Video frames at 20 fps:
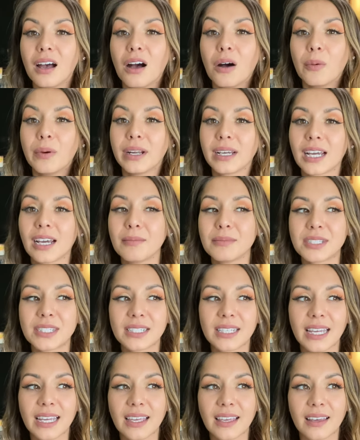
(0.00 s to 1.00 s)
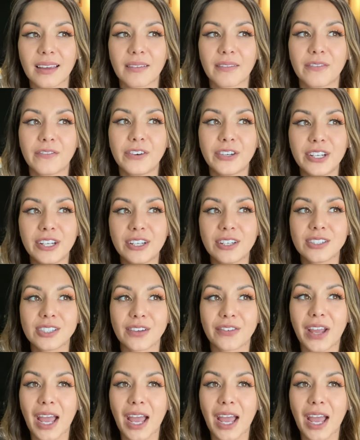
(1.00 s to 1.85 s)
When it comes to like footage of